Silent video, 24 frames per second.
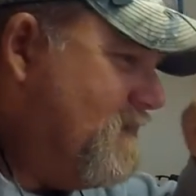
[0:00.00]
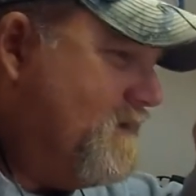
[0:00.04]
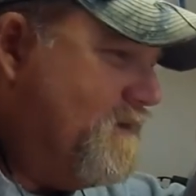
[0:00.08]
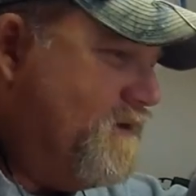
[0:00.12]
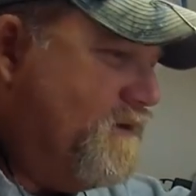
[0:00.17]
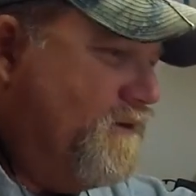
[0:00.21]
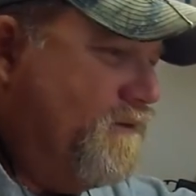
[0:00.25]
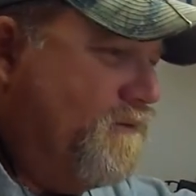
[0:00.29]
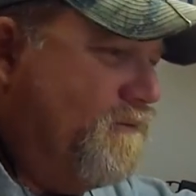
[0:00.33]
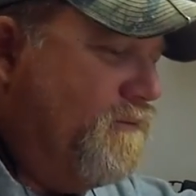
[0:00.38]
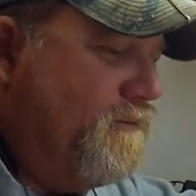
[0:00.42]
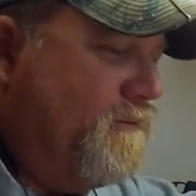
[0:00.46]

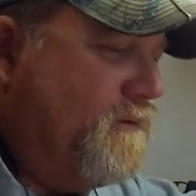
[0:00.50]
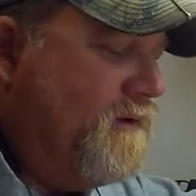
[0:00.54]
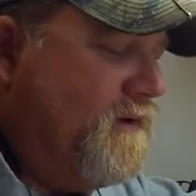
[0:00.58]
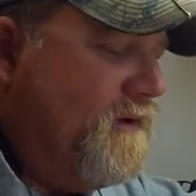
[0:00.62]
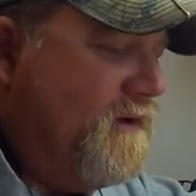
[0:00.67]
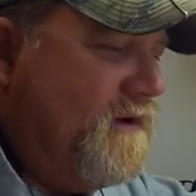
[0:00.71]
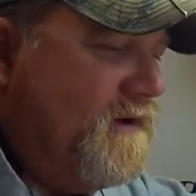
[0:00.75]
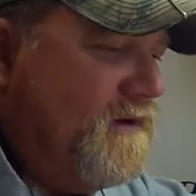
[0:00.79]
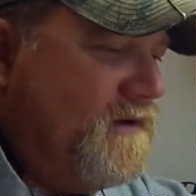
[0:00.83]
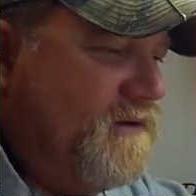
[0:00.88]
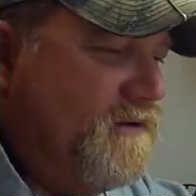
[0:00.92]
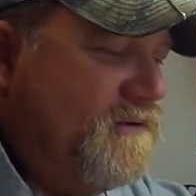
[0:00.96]
you
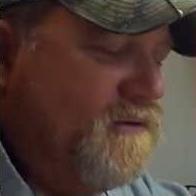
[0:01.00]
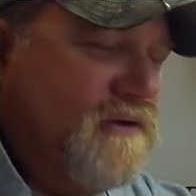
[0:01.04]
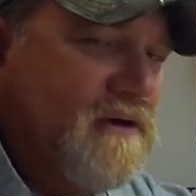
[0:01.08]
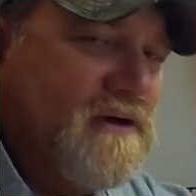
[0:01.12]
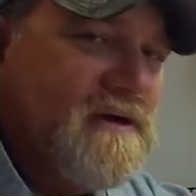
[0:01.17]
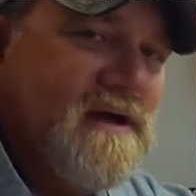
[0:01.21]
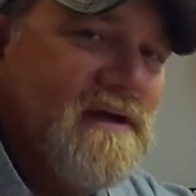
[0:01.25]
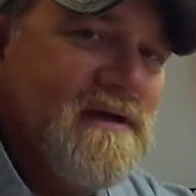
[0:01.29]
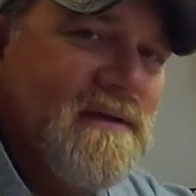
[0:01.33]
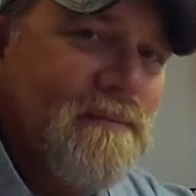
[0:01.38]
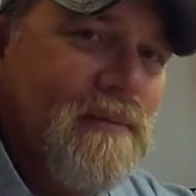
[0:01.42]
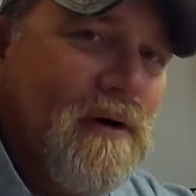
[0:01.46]

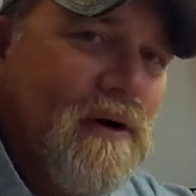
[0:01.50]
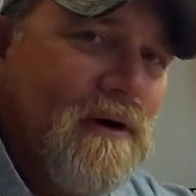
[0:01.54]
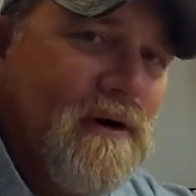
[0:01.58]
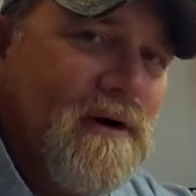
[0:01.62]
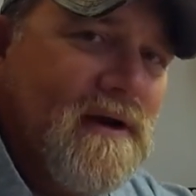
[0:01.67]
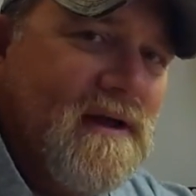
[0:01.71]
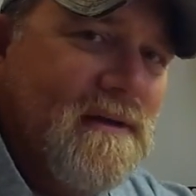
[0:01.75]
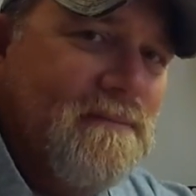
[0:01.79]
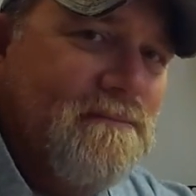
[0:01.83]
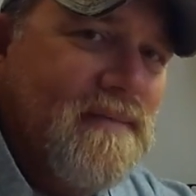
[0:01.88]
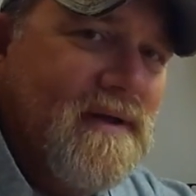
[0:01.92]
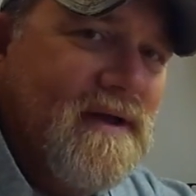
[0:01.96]
look in the
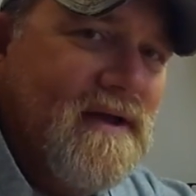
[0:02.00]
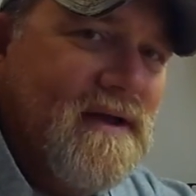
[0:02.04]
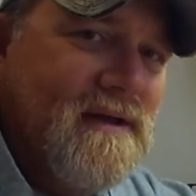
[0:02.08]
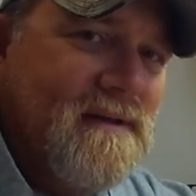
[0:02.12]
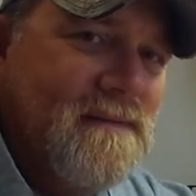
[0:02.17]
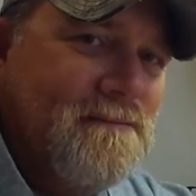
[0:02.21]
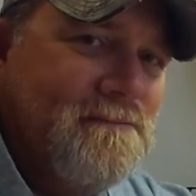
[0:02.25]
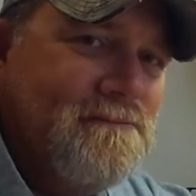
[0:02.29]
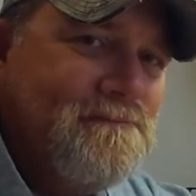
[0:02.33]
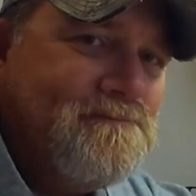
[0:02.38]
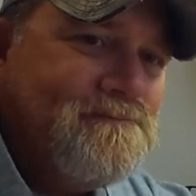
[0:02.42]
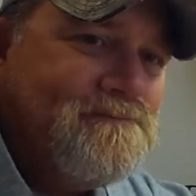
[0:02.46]
bargain
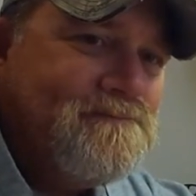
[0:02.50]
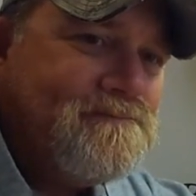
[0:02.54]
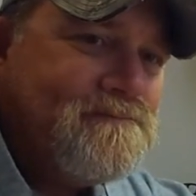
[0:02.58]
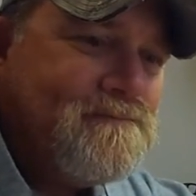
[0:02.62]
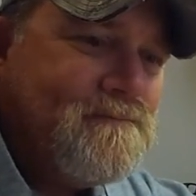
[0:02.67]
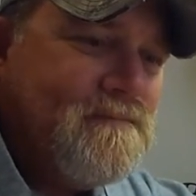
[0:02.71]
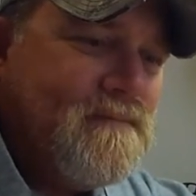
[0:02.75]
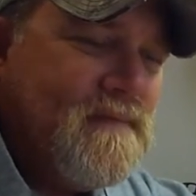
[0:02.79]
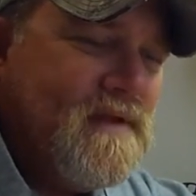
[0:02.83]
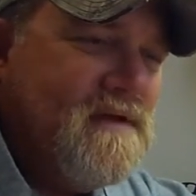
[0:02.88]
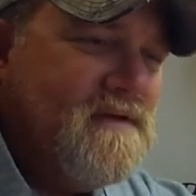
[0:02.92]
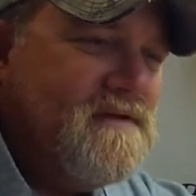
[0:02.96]
bin,
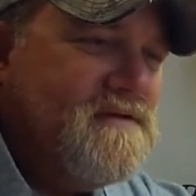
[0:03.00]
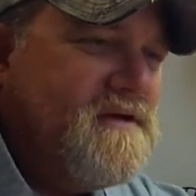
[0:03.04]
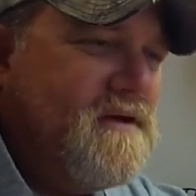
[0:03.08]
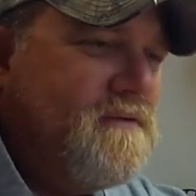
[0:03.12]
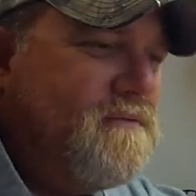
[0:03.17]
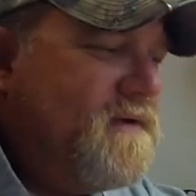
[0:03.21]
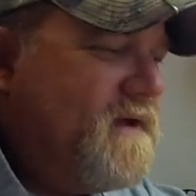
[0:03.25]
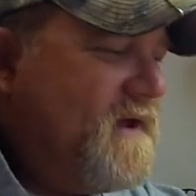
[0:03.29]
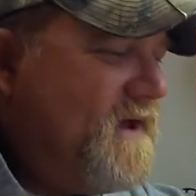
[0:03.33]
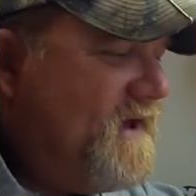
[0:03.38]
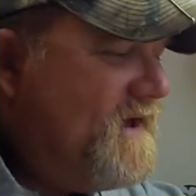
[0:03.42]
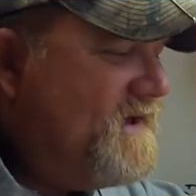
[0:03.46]

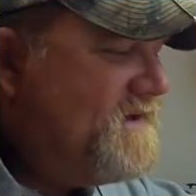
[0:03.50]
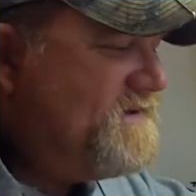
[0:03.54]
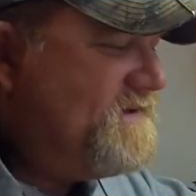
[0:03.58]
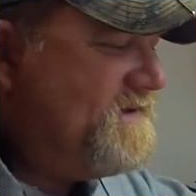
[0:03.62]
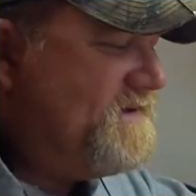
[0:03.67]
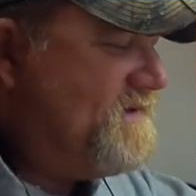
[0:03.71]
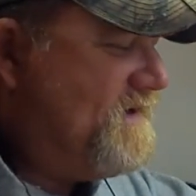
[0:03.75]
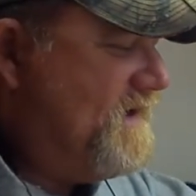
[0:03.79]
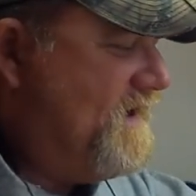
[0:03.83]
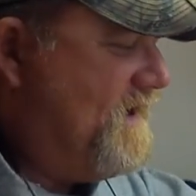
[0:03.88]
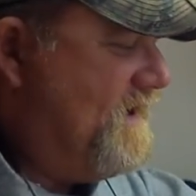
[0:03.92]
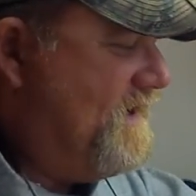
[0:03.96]
don't
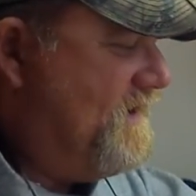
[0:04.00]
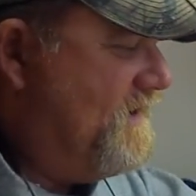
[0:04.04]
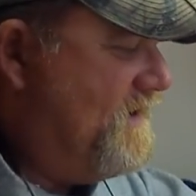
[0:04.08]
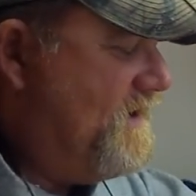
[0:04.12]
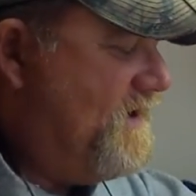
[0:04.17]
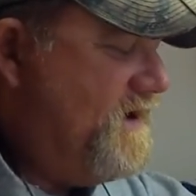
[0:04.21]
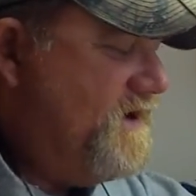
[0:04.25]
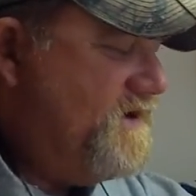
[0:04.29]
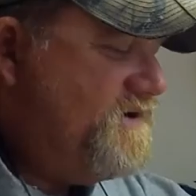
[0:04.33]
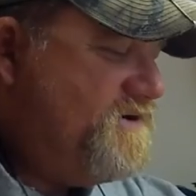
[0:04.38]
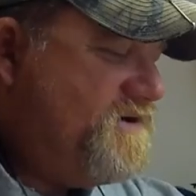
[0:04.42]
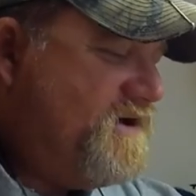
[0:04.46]
hesitate
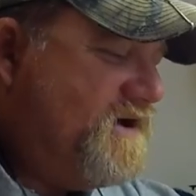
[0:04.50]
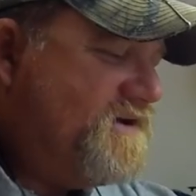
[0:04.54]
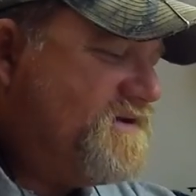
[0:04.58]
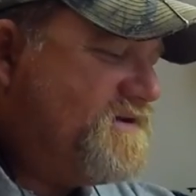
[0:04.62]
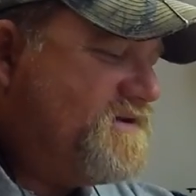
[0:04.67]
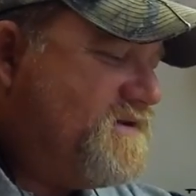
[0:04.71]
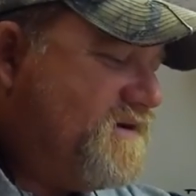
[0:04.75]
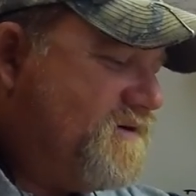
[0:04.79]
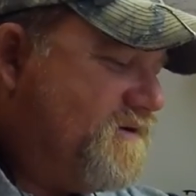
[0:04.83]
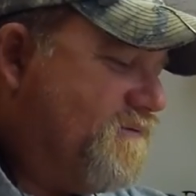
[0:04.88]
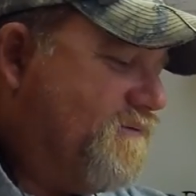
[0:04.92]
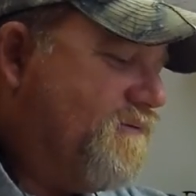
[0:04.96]

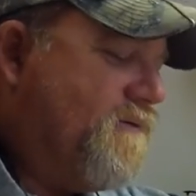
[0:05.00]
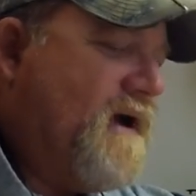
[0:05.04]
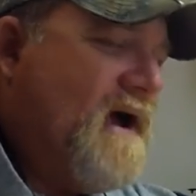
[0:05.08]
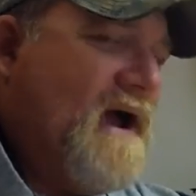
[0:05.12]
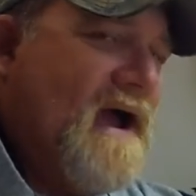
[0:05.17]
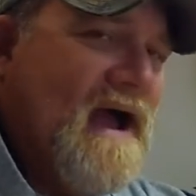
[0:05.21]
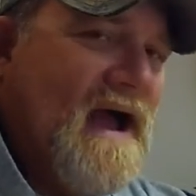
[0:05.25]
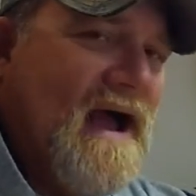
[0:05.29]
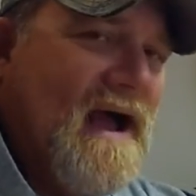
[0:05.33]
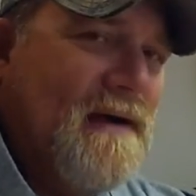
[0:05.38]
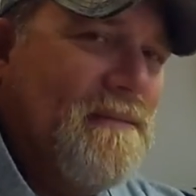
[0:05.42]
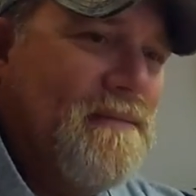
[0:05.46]
just to
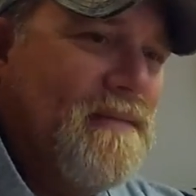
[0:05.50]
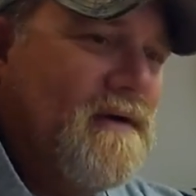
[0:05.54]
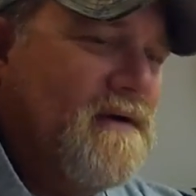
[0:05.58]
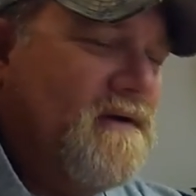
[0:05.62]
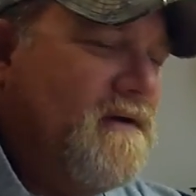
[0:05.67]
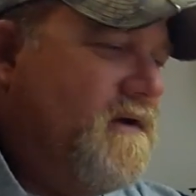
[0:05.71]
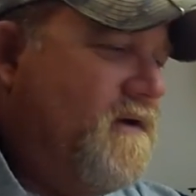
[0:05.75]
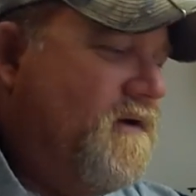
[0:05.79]
grab